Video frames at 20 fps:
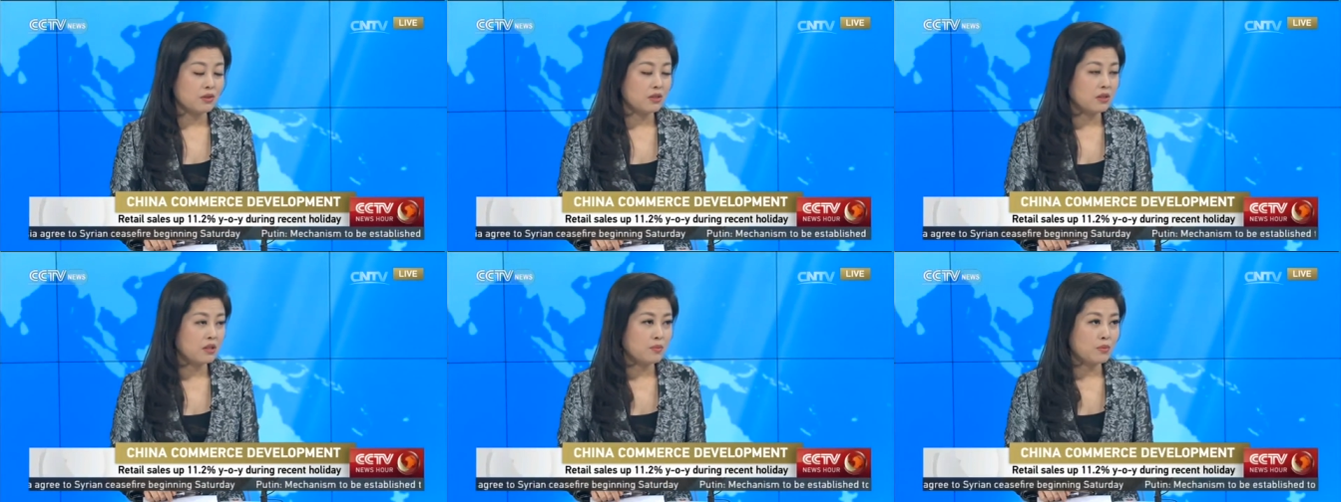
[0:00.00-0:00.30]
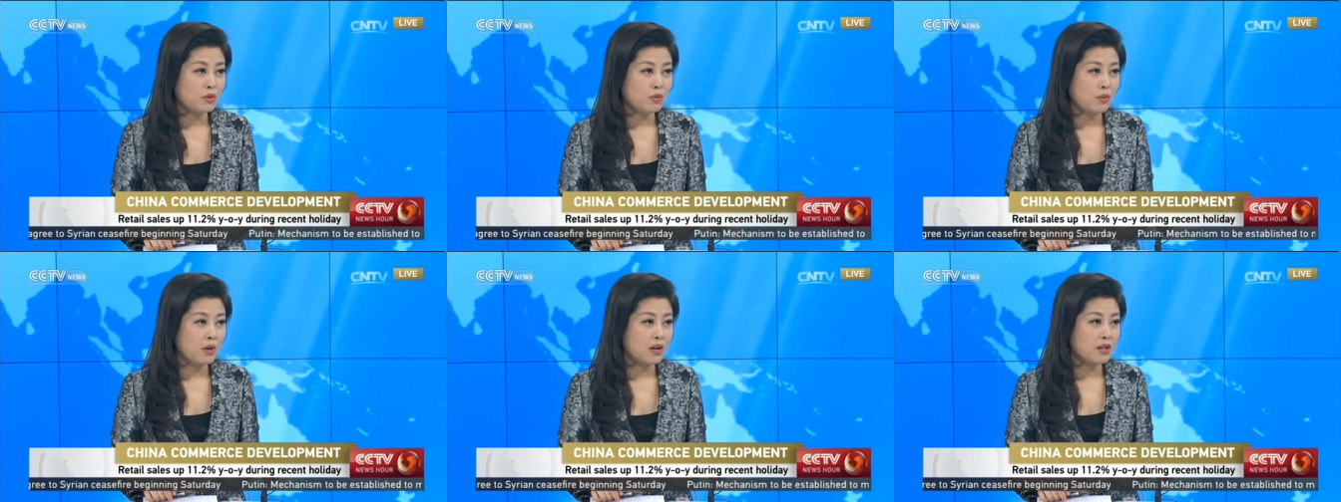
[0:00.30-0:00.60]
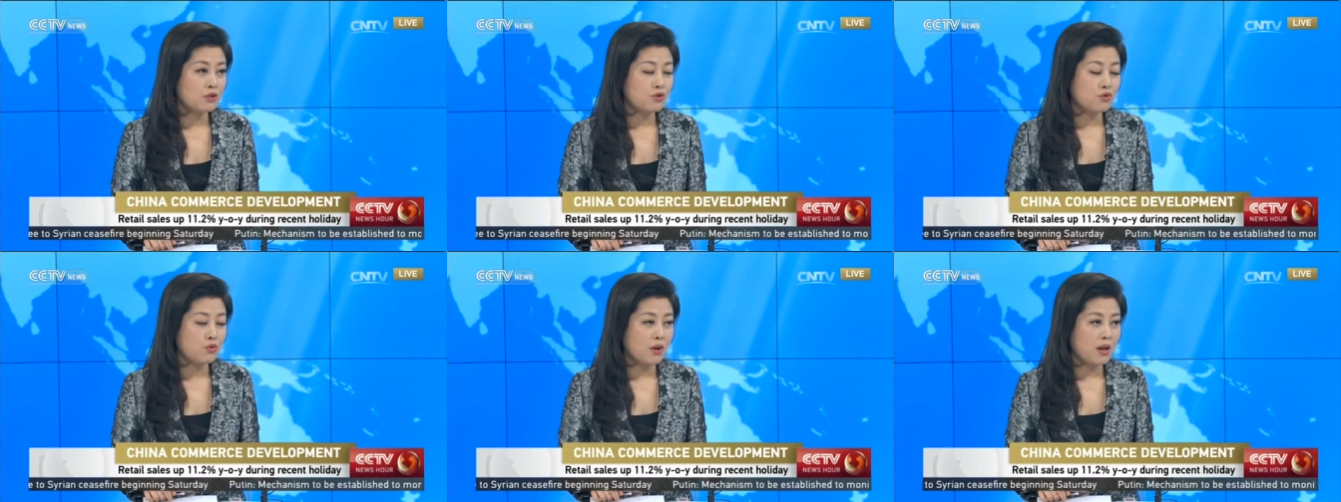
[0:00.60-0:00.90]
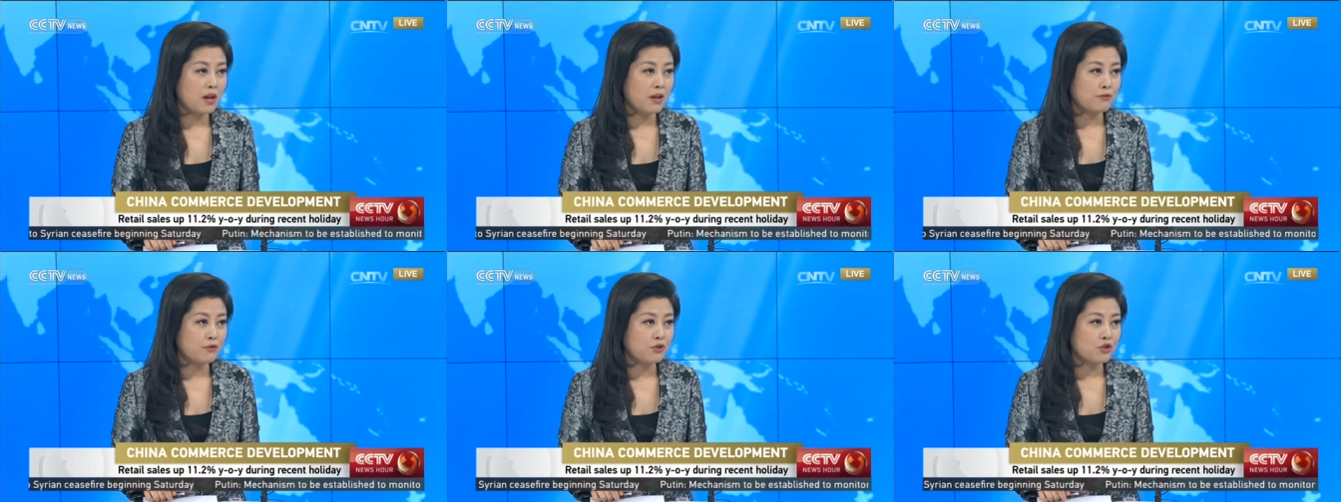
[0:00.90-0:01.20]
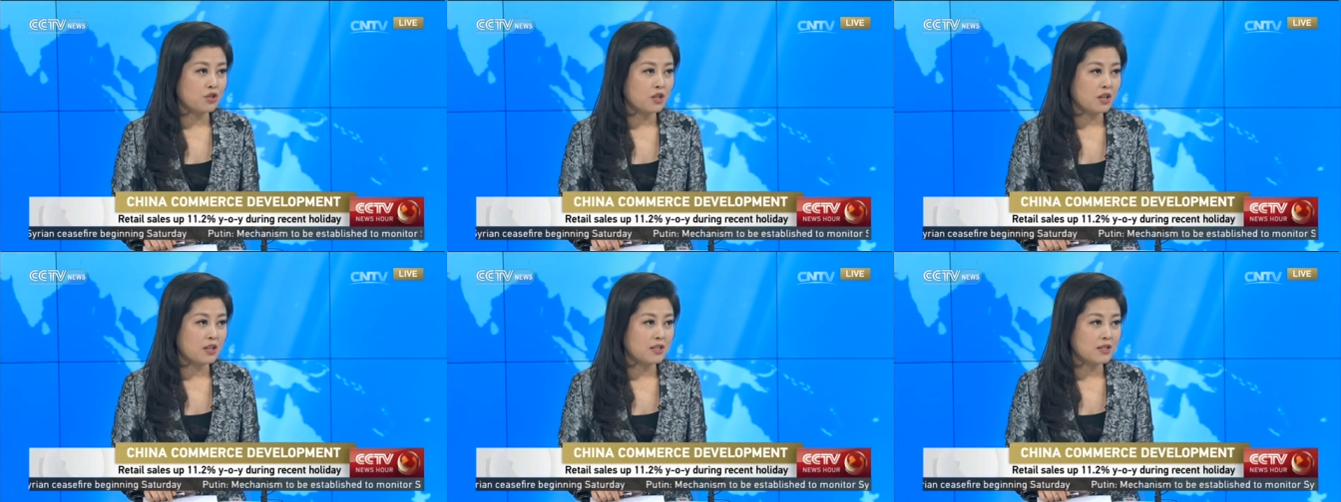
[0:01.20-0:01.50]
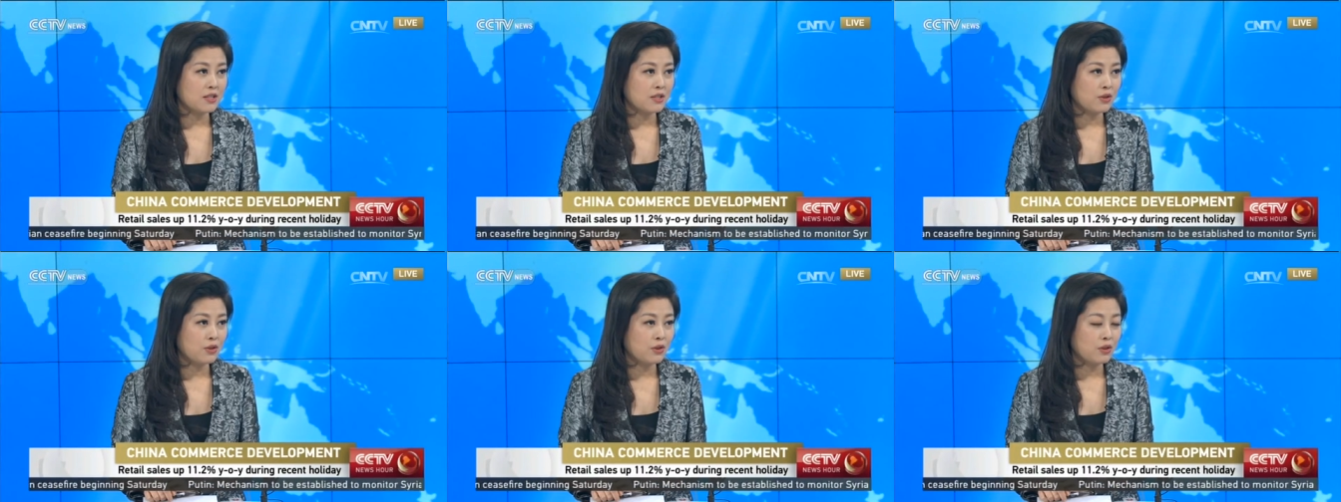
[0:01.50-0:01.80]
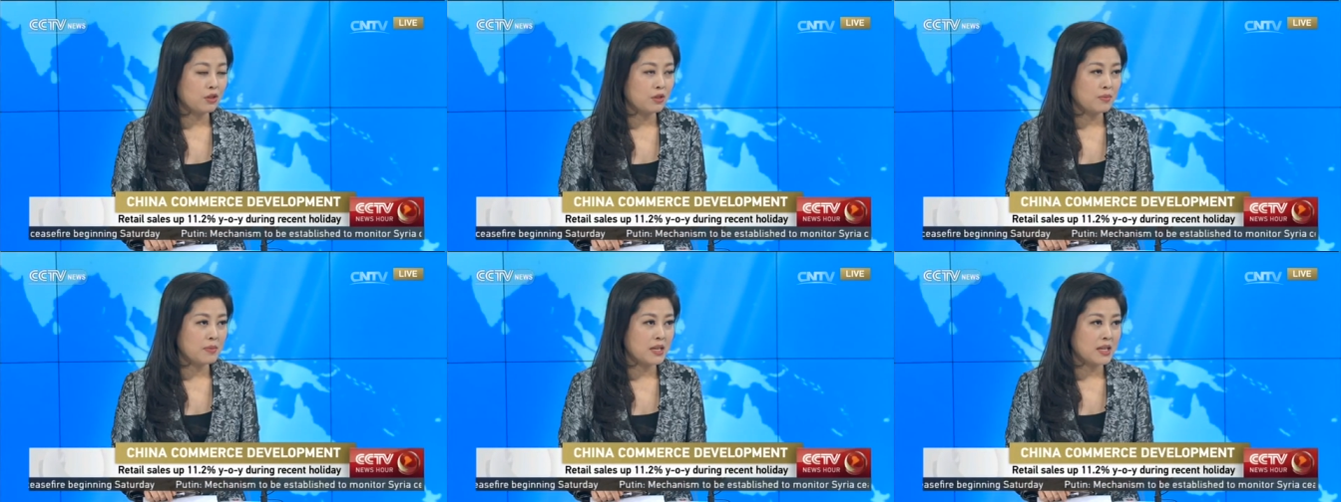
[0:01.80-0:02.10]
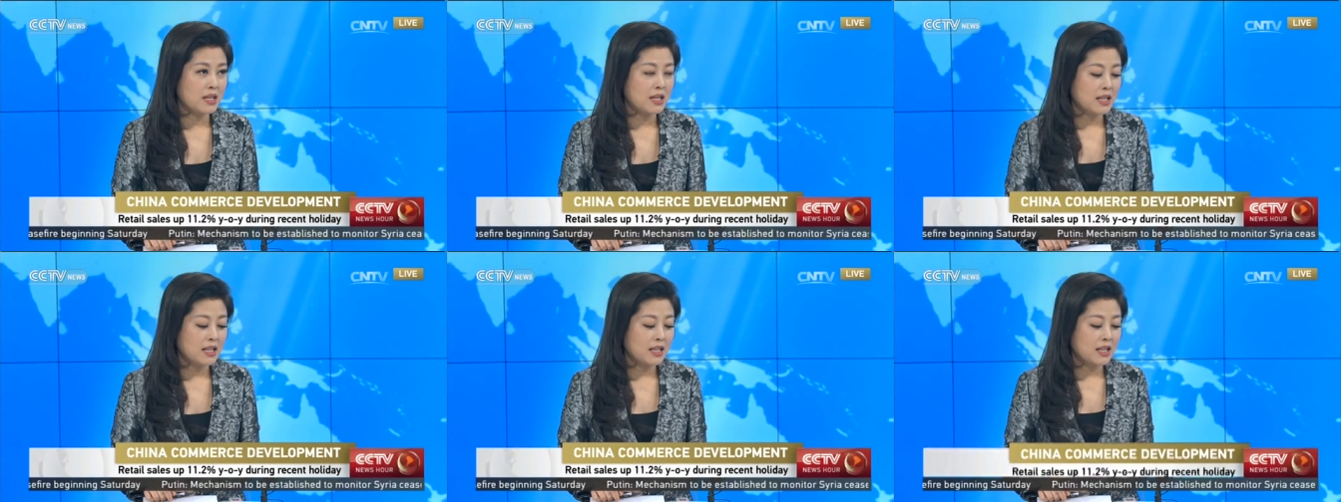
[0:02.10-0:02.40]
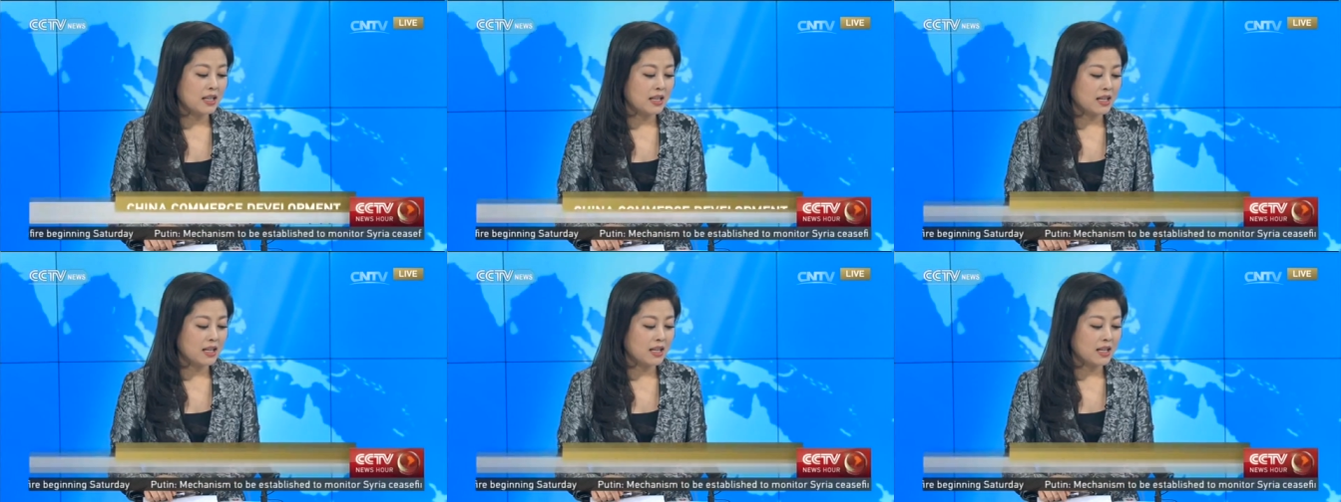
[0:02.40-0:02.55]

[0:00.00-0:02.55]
the #1 drive for China's economy. And